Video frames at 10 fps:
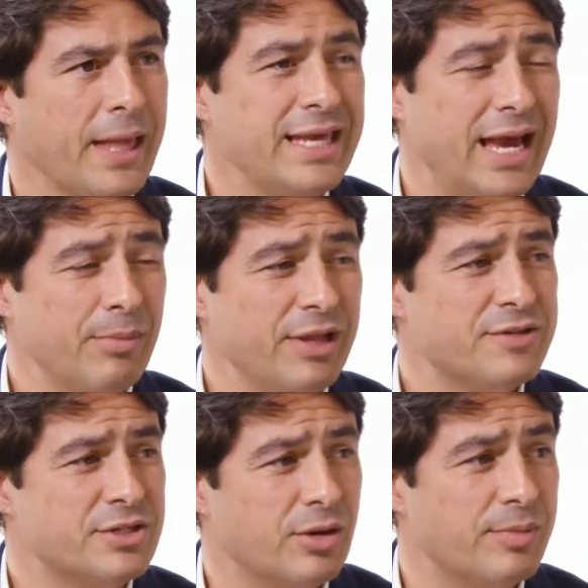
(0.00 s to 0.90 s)
Yeah, I believe
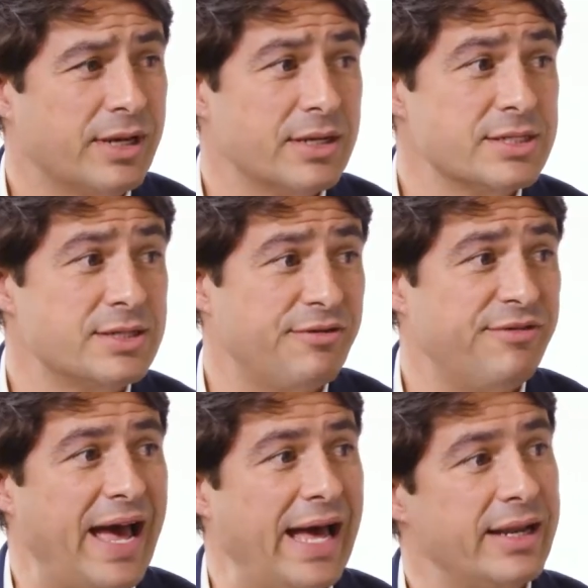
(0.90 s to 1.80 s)
so, because the
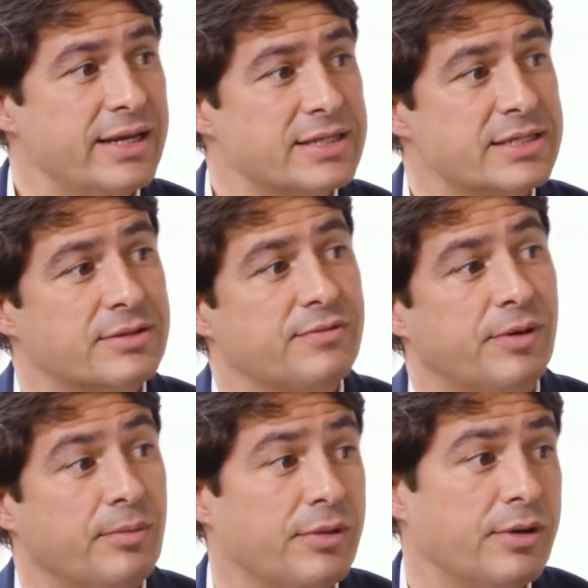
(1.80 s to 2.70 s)
fat, it's
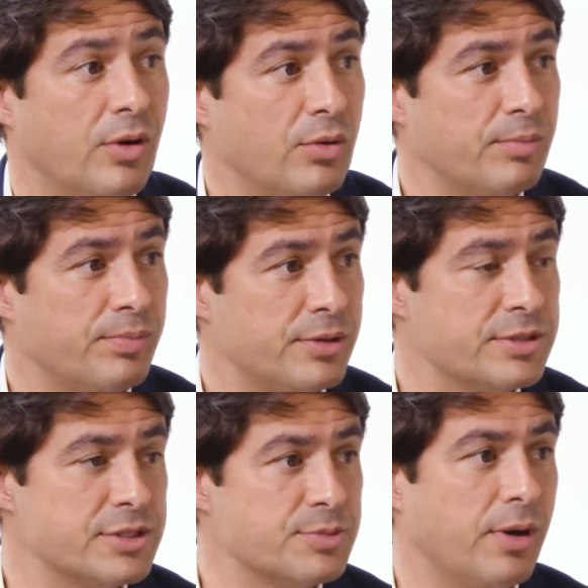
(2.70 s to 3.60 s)
from the own
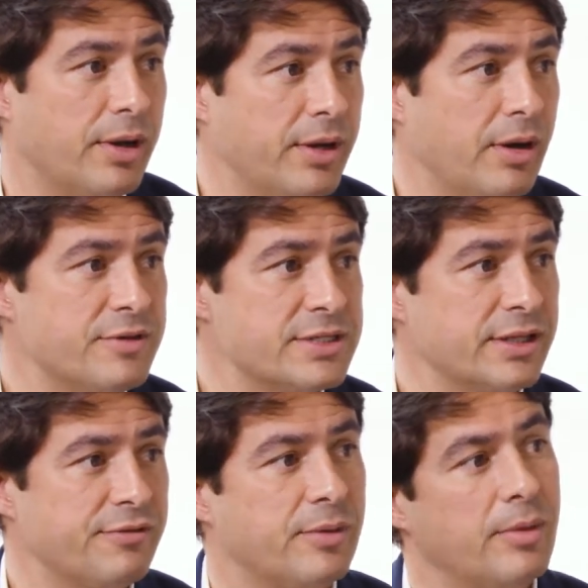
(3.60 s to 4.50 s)
person's body,
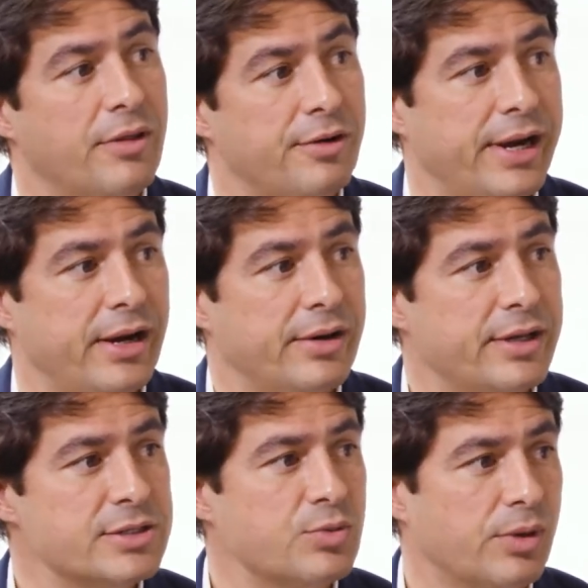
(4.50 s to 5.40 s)
obviously, from other
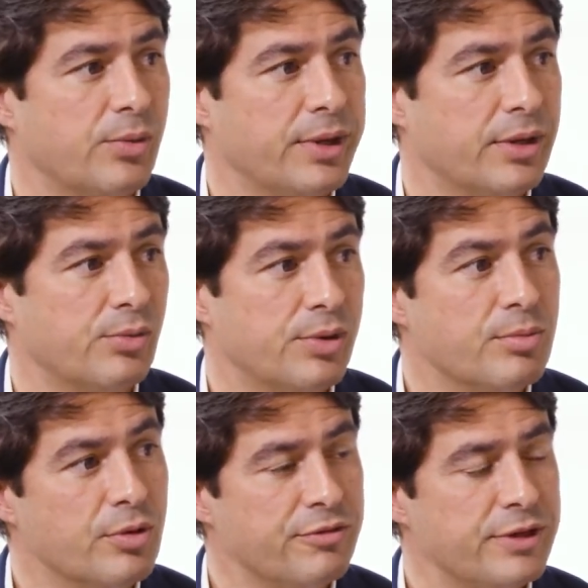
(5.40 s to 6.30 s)
areas where we can
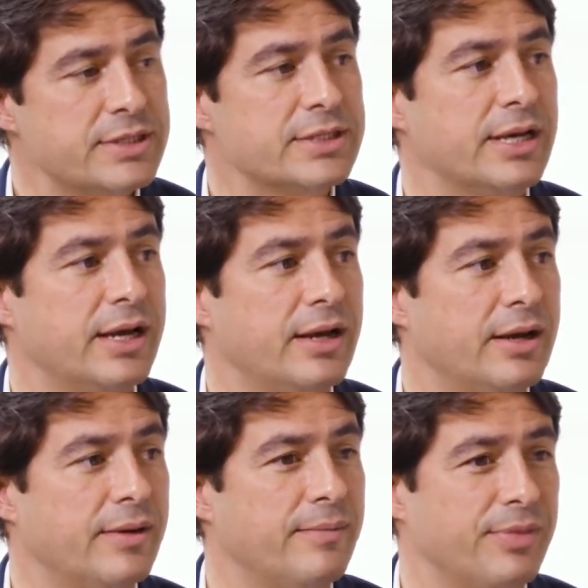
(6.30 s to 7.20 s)
remove it.
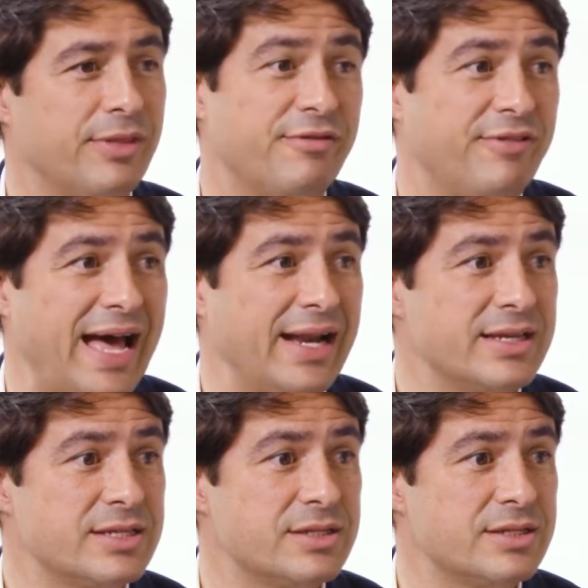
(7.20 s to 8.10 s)
The fat
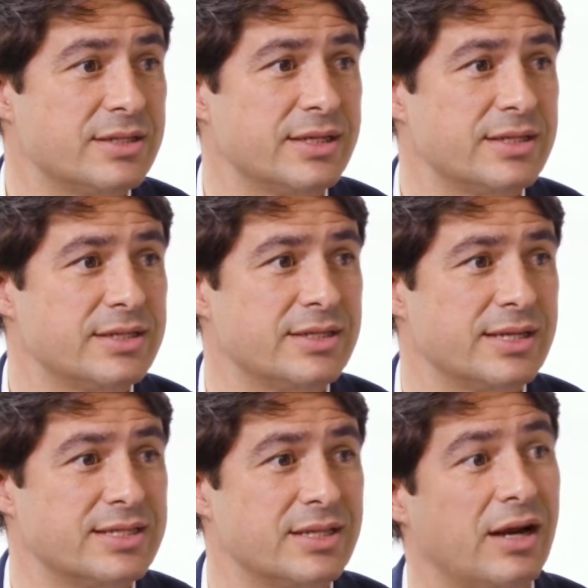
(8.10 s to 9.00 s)

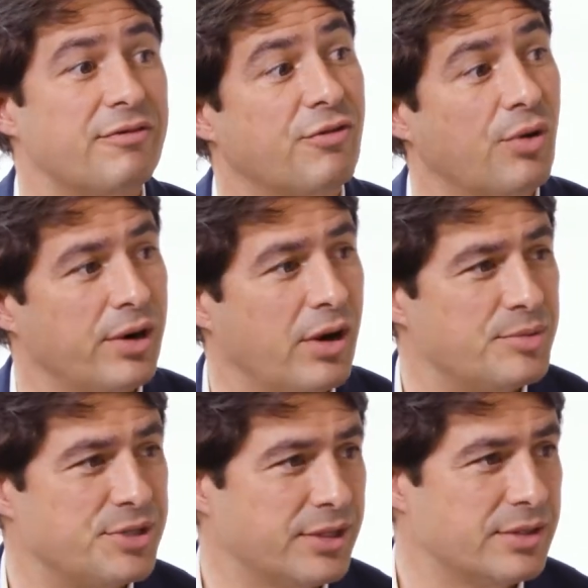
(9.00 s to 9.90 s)
it's not a foreign
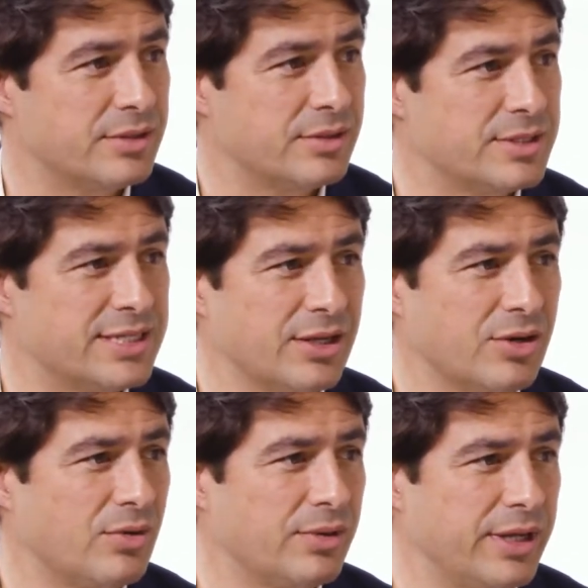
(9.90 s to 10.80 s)
object.
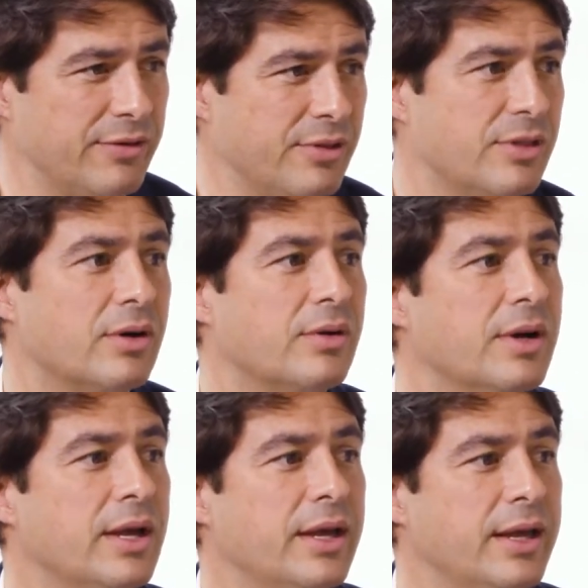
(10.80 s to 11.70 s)
Silicone, even though
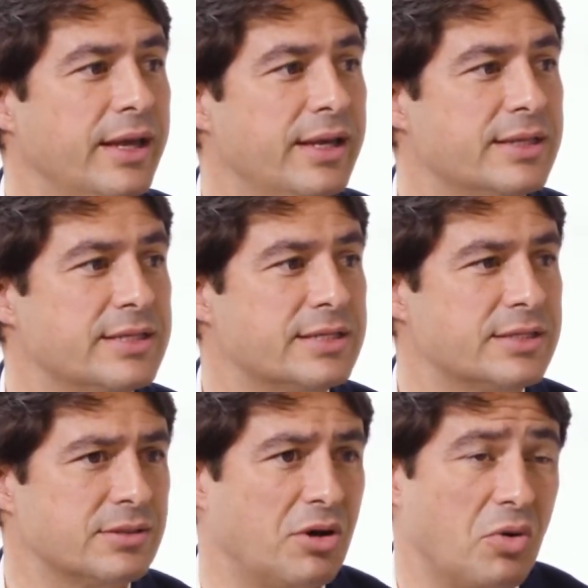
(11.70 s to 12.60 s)

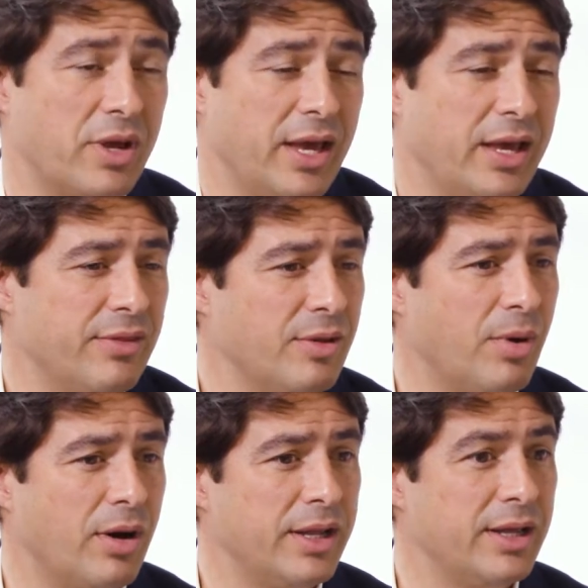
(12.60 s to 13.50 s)
it's okay in the
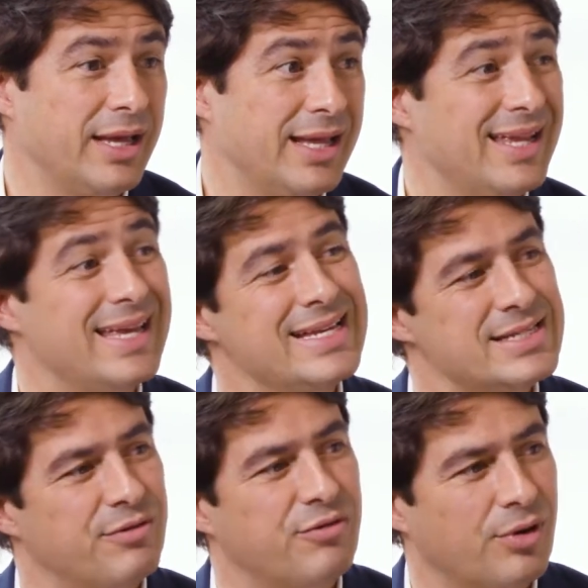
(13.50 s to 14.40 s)
body, it
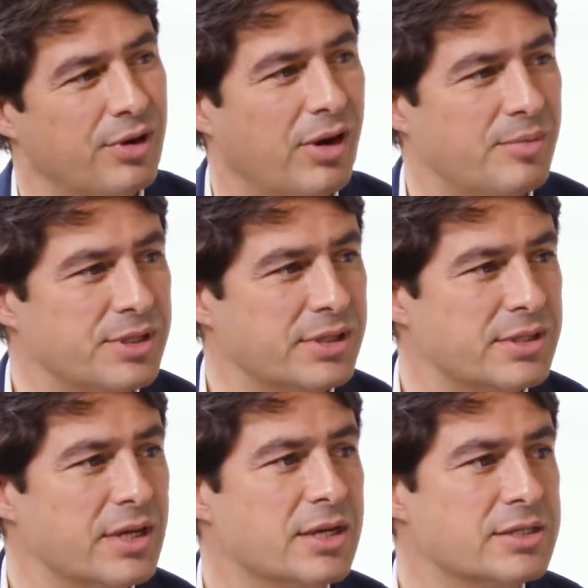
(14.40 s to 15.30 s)
is a foreign object.
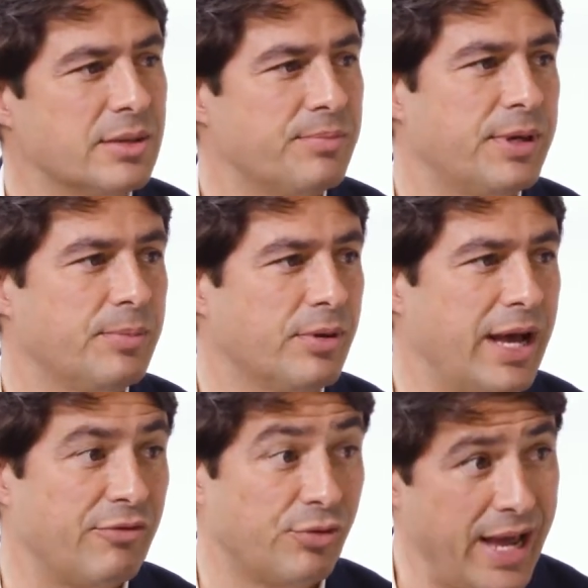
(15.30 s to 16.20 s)
Some people
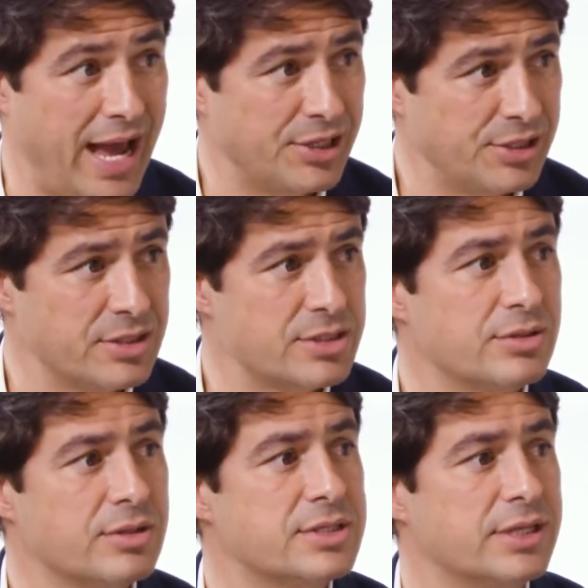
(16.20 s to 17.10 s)
have reactions
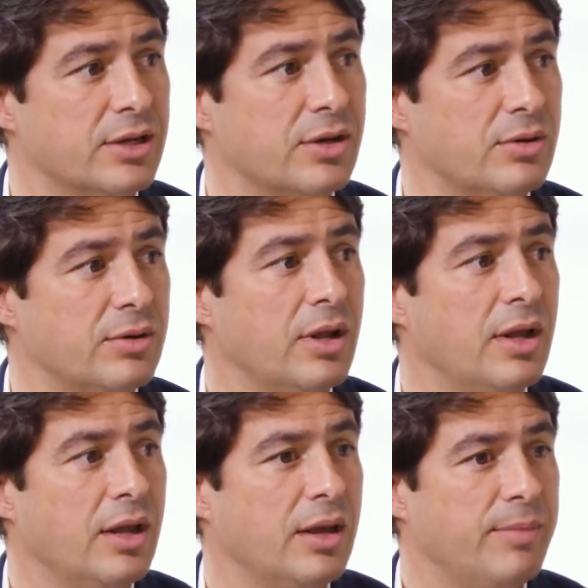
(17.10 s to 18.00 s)
to the silicone,
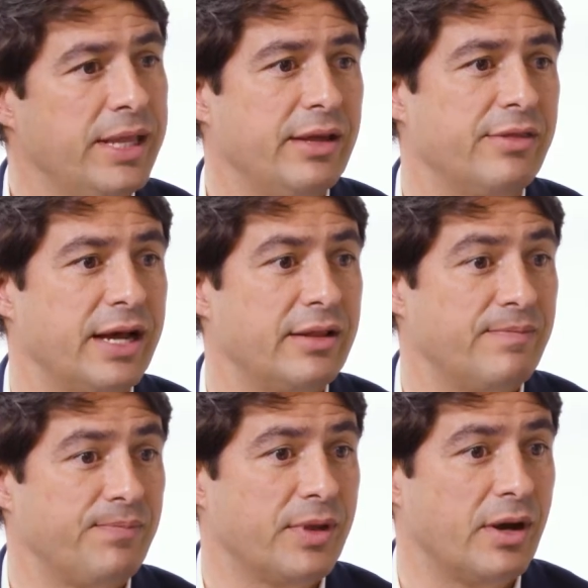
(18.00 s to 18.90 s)
meaning that
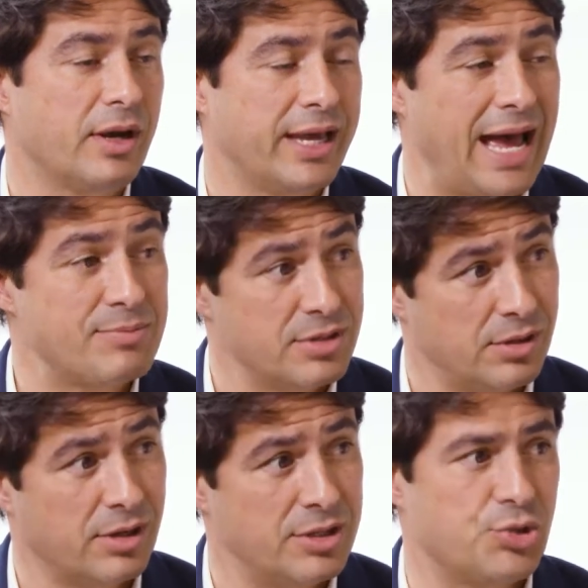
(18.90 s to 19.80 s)
a
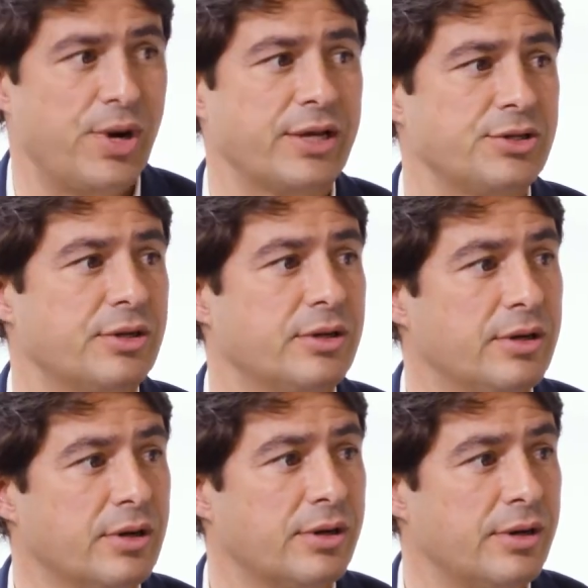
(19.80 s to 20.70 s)
capsular contracture
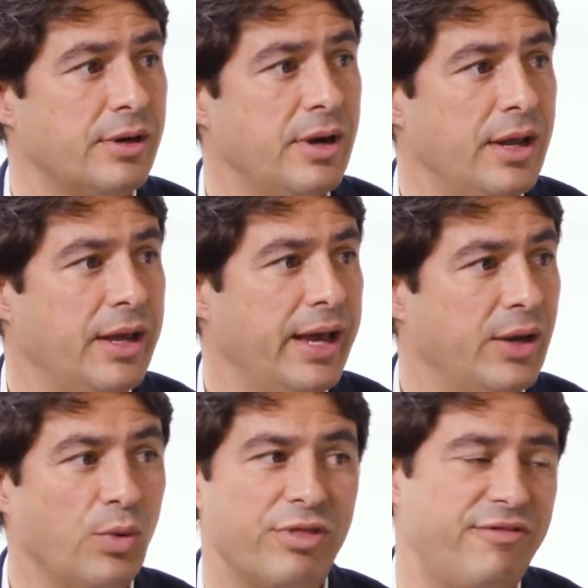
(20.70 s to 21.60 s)
could occur,
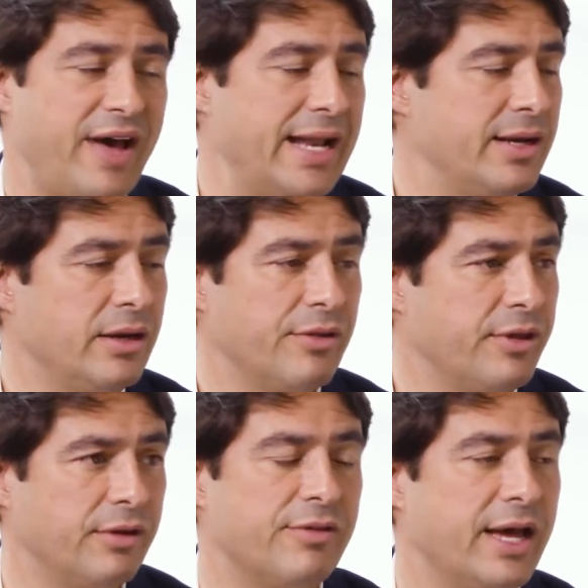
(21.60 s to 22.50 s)
and with fat,
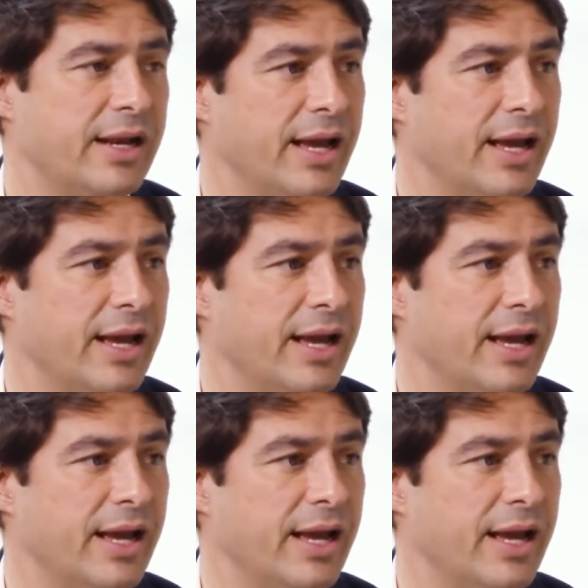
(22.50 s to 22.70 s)
nothing of that